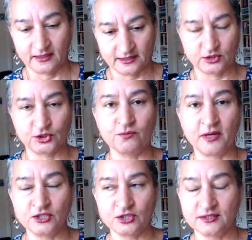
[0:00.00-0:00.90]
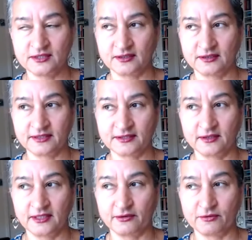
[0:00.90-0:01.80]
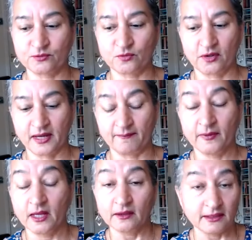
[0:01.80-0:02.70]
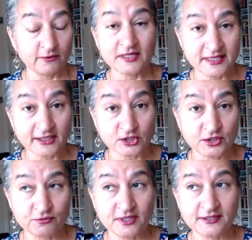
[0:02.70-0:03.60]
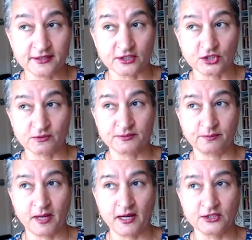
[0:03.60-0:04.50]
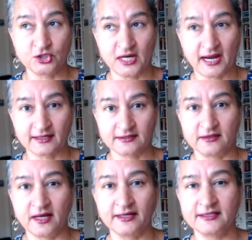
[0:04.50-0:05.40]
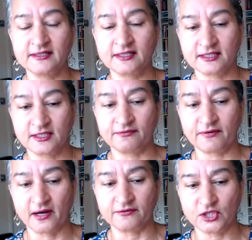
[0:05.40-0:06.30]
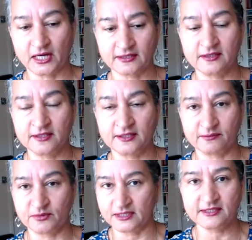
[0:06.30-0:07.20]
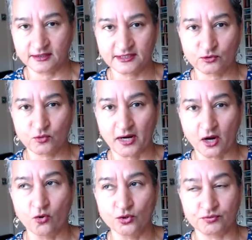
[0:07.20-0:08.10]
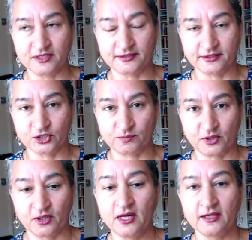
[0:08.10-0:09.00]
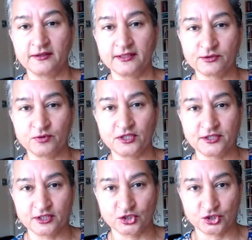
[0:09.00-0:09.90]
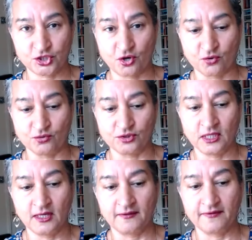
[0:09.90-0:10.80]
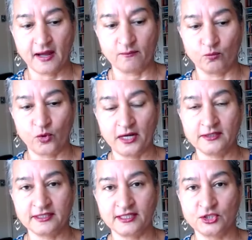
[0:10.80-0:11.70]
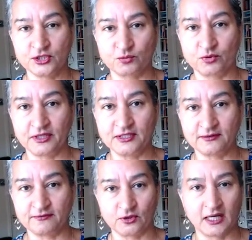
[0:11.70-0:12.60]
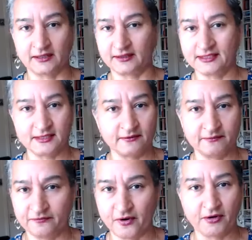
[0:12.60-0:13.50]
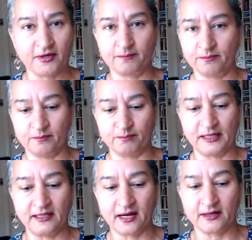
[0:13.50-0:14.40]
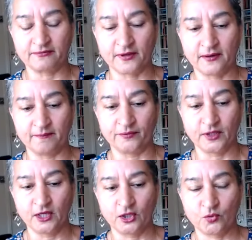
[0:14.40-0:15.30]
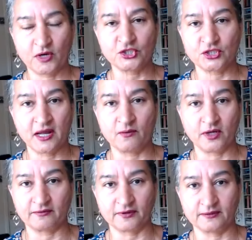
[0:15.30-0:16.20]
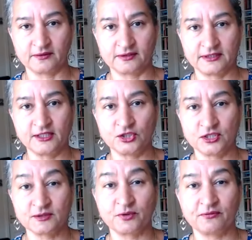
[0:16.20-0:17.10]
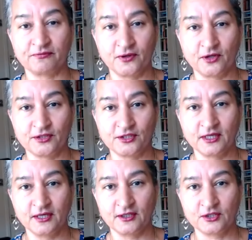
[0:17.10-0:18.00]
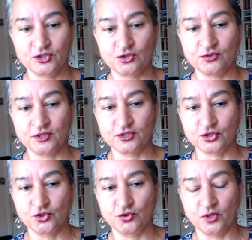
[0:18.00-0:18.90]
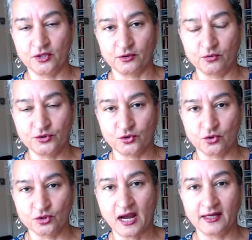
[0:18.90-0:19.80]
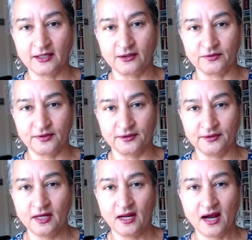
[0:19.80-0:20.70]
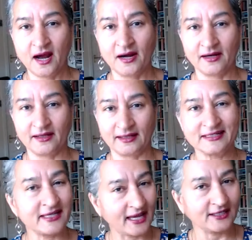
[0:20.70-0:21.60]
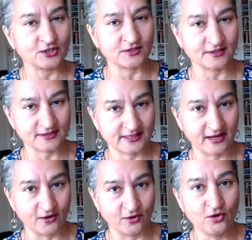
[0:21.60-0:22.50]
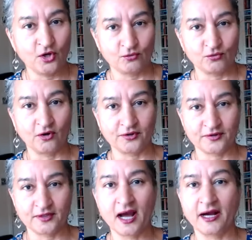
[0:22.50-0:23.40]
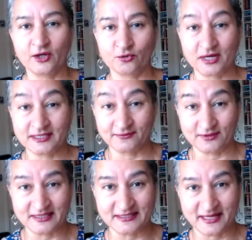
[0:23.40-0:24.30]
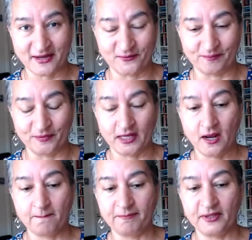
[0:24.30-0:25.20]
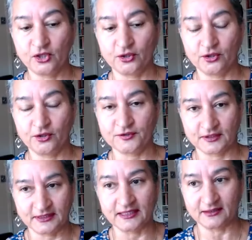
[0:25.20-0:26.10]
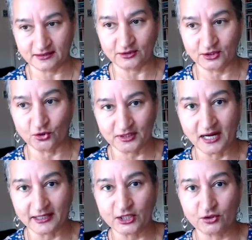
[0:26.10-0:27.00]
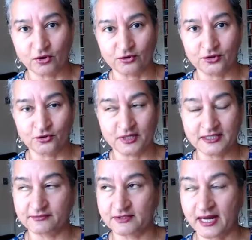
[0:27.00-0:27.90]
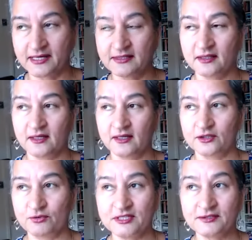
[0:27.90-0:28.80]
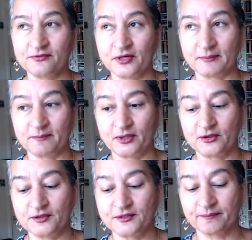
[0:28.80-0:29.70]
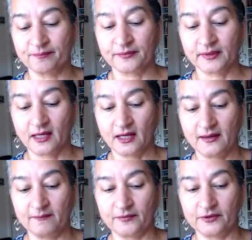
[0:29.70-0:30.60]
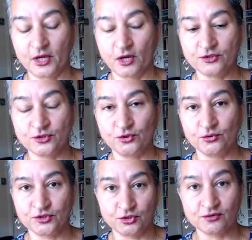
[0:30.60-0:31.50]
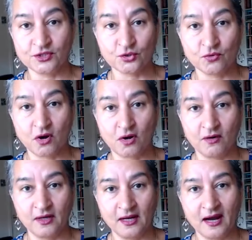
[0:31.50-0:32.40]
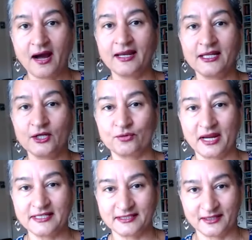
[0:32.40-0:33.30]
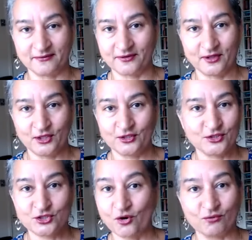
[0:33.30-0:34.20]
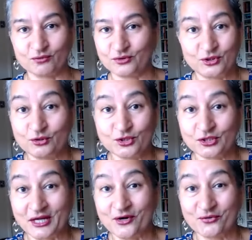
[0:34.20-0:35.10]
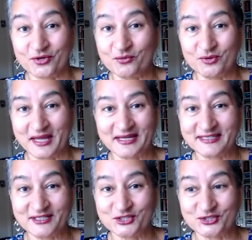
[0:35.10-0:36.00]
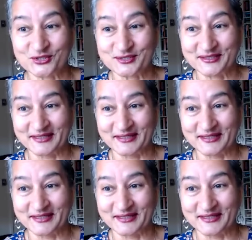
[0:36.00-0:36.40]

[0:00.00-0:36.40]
It, you mentioned this earlier as well that there is actually research. It was by Jackson, 1965, Jackson and somebody. It's, it's quite old research, but this research showed that when teachers were interviewed, like they did a very big kind of um, questionnaire whatever, teachers preferred students who were who scored highly on the high intelligence scale rather than high creativity scale because the you know the IQ rather than creativity and the reason for it because um, those who students who are highly creative don't usually agree with their teachers.